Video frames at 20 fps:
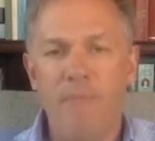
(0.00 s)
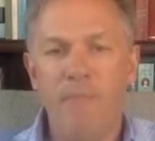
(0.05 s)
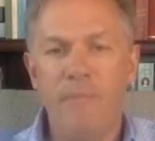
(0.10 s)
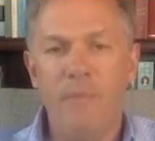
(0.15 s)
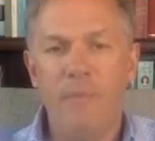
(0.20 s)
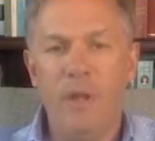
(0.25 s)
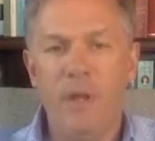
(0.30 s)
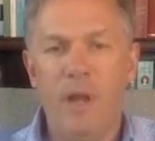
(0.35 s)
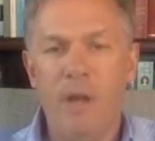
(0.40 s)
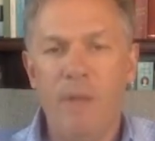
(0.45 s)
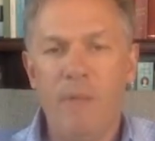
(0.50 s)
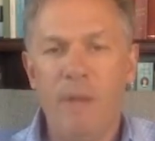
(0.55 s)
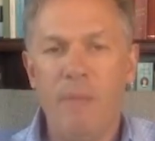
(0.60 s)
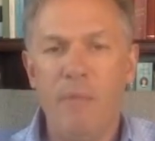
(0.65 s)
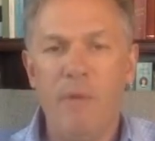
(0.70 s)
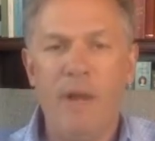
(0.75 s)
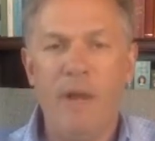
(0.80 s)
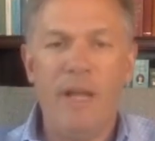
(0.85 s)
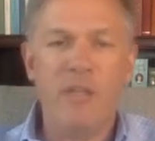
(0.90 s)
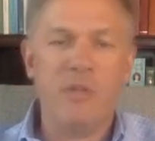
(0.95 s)
You know, I
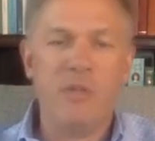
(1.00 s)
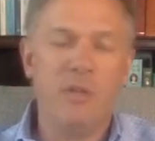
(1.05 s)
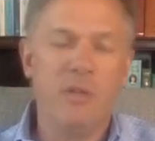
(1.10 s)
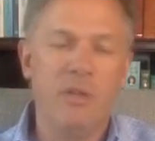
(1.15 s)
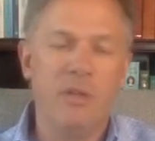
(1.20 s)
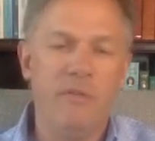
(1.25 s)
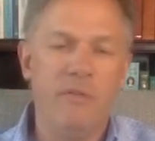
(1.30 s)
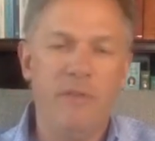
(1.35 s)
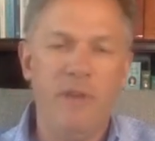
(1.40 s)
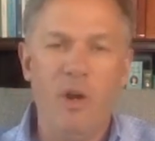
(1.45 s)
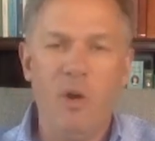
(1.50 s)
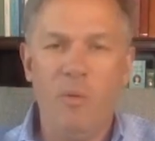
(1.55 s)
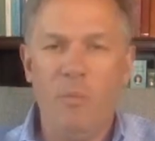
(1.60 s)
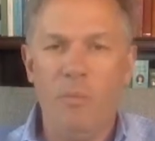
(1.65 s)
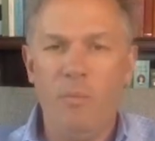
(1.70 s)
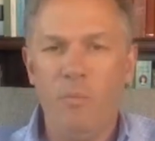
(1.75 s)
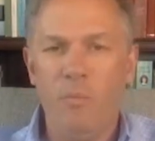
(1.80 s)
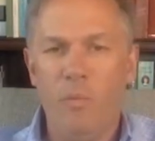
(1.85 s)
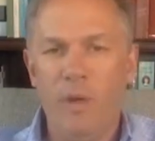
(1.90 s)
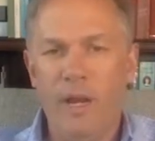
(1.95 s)
remember answering the
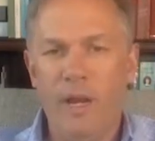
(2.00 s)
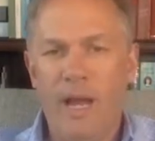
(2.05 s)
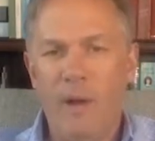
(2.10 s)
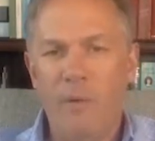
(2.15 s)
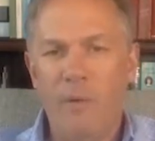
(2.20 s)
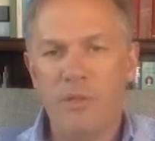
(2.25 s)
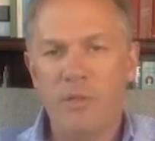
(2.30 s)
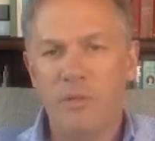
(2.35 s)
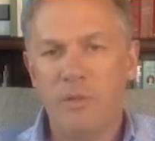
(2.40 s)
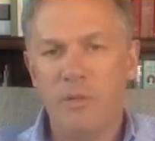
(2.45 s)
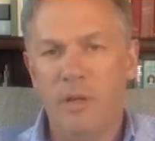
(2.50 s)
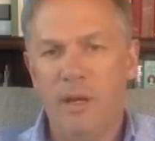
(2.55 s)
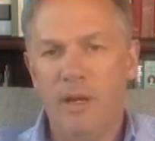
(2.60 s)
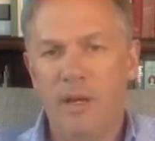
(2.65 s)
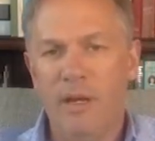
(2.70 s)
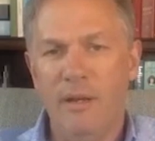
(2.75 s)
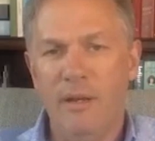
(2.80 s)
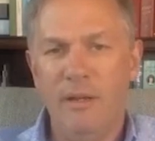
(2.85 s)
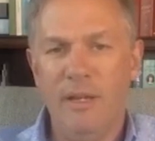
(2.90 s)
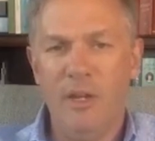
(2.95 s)
phone when I was
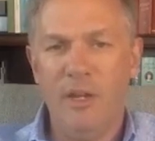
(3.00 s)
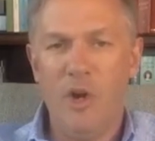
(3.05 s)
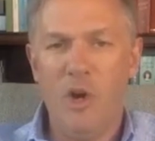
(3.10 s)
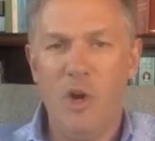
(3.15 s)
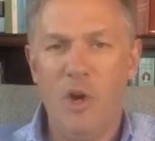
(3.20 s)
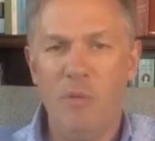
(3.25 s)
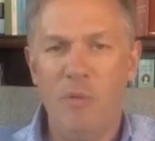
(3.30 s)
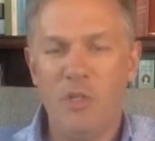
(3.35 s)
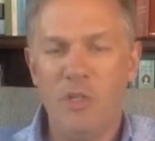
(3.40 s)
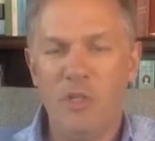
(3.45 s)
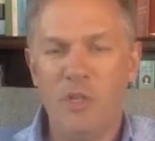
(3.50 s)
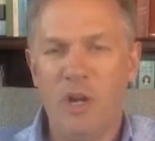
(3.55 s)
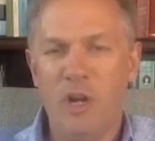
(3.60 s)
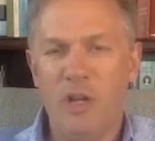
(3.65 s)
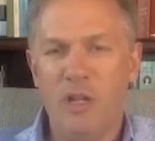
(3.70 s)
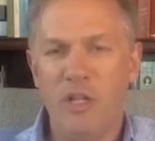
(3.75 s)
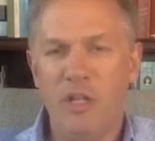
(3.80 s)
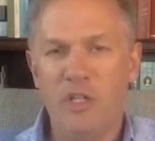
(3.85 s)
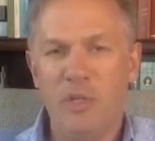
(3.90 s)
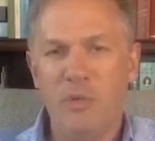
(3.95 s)
at home in
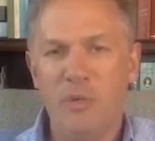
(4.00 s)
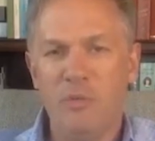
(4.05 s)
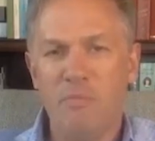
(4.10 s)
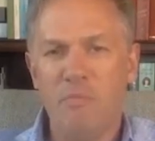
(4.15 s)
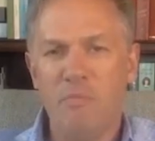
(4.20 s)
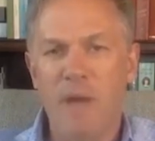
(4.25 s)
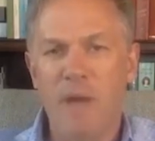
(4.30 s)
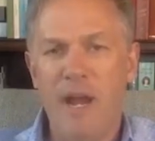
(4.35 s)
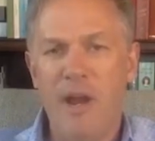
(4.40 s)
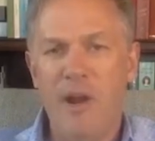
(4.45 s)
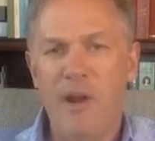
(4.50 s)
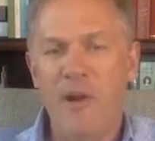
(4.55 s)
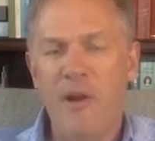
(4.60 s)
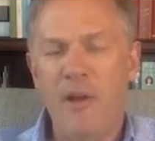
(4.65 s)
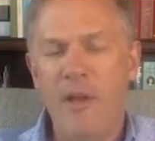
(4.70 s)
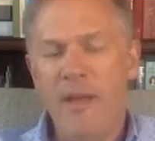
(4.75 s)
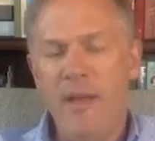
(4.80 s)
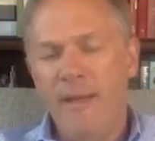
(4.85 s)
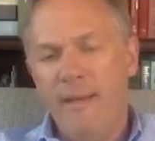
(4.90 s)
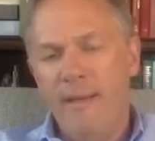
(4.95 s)
Charlotte. She was mayor.
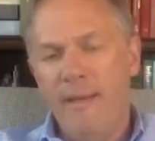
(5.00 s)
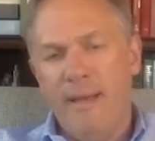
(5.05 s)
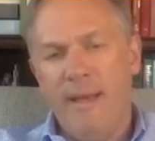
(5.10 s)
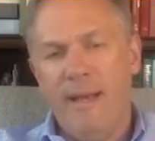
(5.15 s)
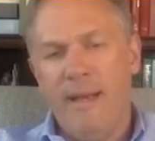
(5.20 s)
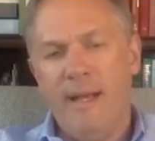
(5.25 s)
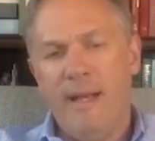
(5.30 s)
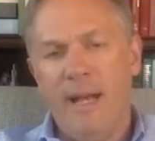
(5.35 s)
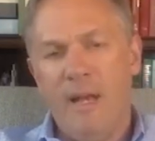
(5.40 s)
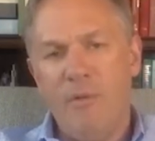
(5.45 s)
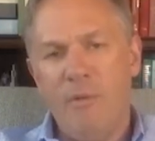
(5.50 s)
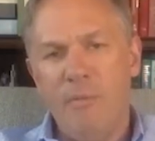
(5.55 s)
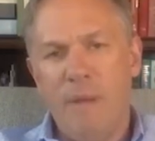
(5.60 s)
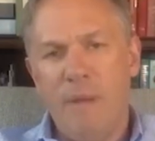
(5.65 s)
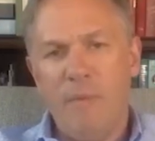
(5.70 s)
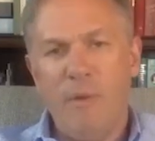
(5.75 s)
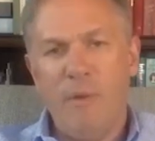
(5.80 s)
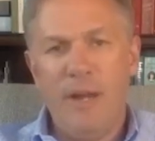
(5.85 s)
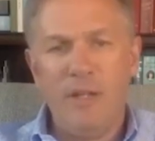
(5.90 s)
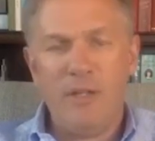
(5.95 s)
I
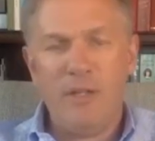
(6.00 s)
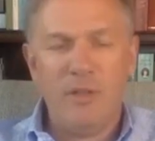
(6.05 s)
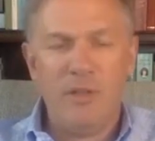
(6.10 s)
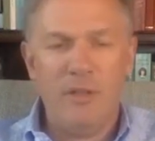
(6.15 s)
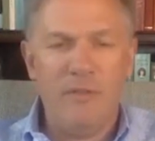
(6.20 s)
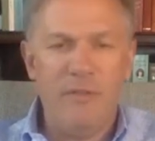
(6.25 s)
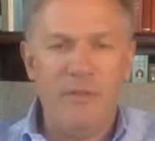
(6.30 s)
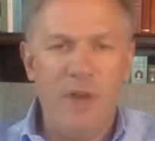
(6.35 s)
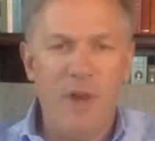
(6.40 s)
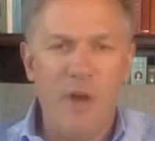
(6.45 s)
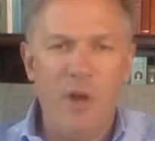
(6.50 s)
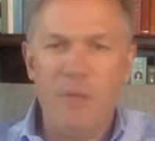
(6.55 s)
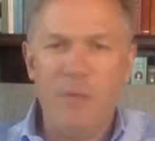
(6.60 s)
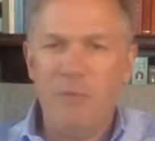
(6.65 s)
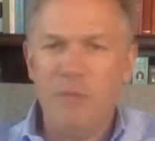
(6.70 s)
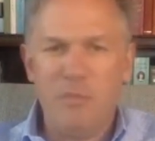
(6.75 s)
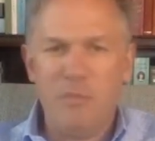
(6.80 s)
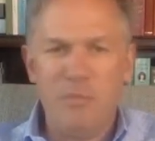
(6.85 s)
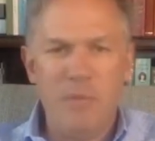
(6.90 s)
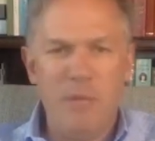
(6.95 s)
remember answering the phone and
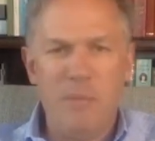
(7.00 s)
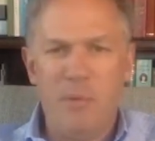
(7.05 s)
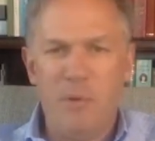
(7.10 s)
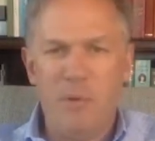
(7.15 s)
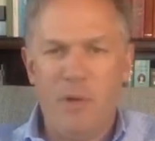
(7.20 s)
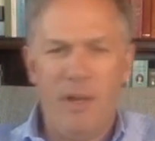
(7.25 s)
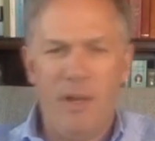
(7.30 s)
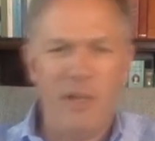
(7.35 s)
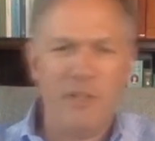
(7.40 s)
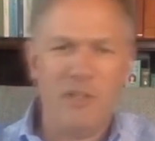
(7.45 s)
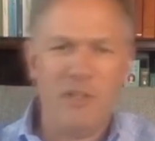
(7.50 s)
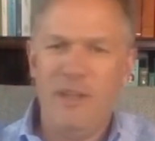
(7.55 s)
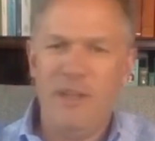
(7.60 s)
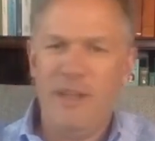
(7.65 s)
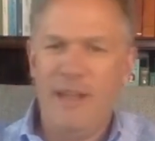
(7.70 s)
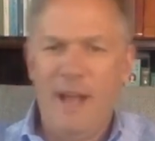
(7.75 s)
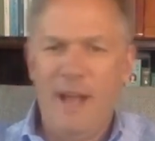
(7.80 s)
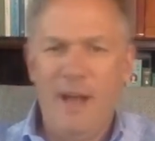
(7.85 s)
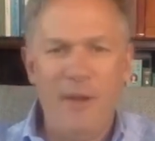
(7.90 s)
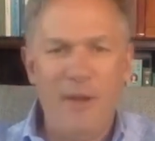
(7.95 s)
just people cussing
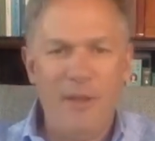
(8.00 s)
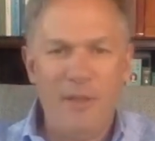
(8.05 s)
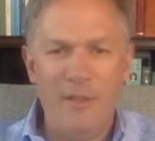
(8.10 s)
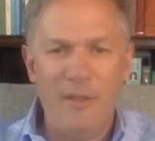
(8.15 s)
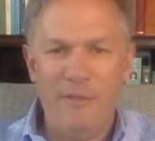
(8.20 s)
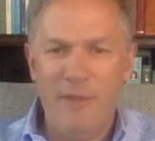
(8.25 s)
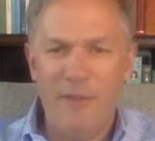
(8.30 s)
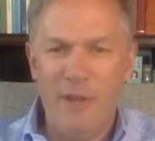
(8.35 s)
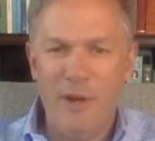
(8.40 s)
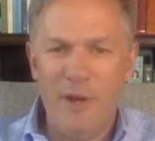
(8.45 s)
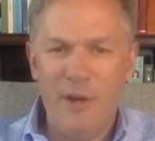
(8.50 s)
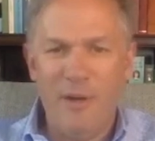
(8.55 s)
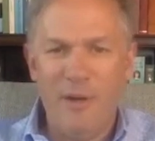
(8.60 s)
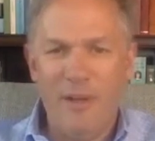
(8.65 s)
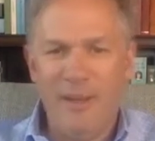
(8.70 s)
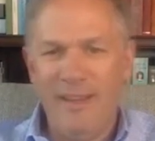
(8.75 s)
you out on the phone.